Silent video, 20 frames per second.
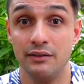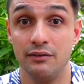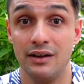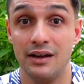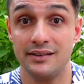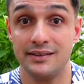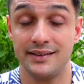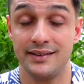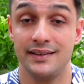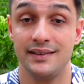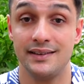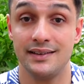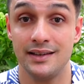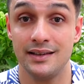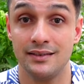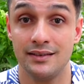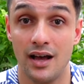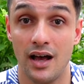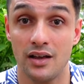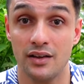we are
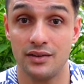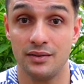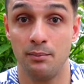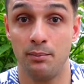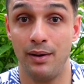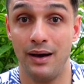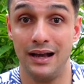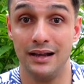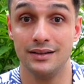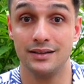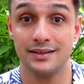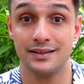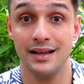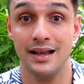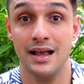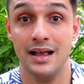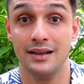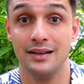16,000 pilots.